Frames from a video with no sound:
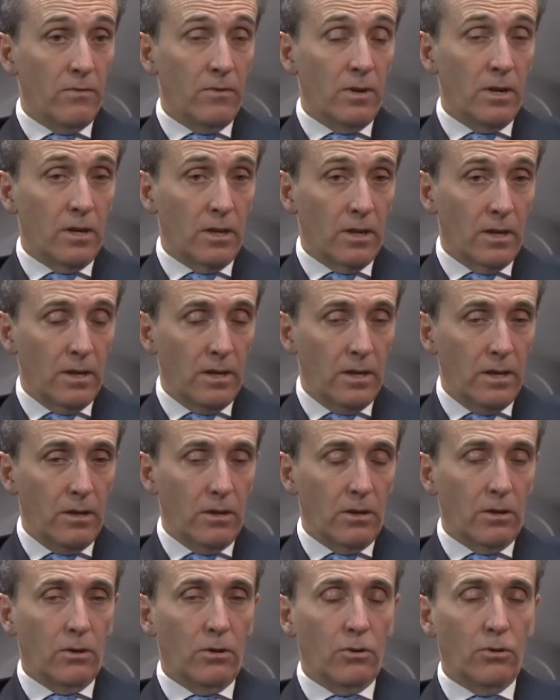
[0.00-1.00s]
They are
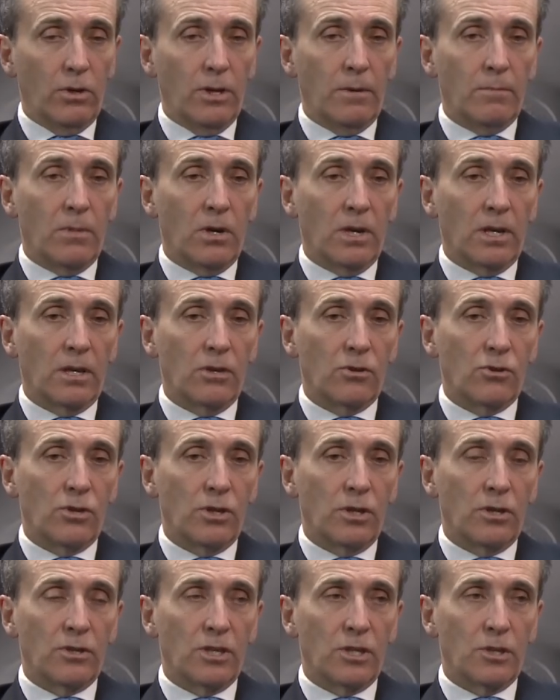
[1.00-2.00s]
earning market
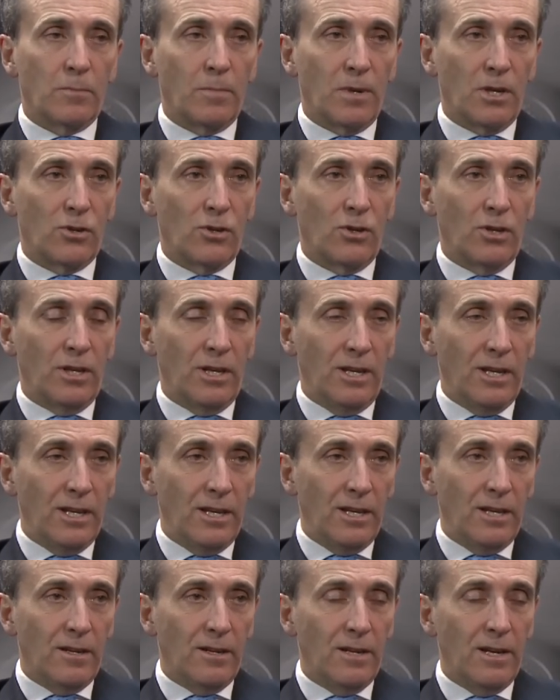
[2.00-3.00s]
shares, especially
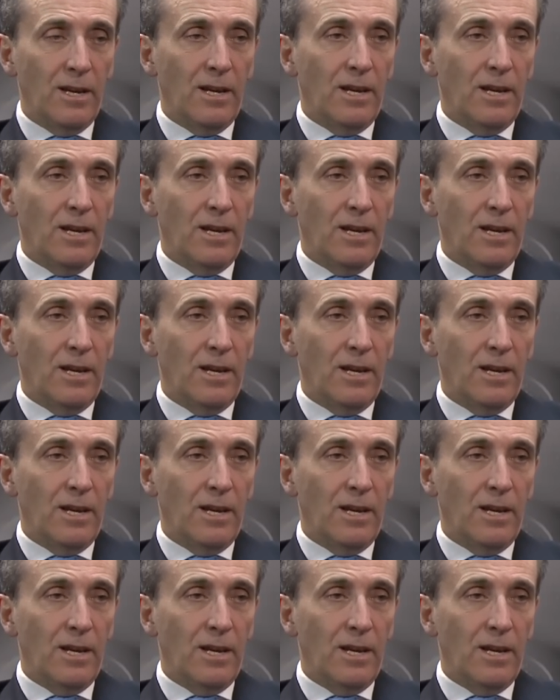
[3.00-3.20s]
in